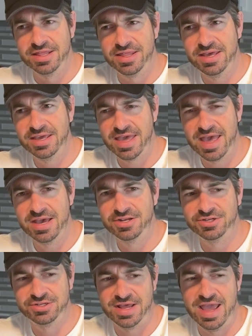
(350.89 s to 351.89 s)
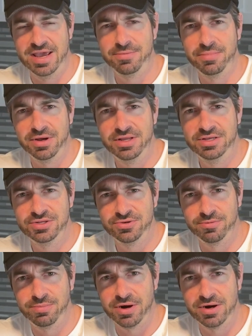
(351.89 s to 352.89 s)
they can't just hand money
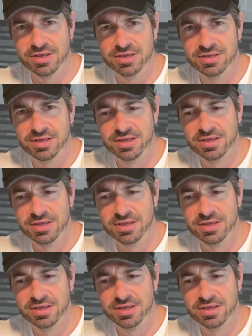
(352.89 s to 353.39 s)
to a party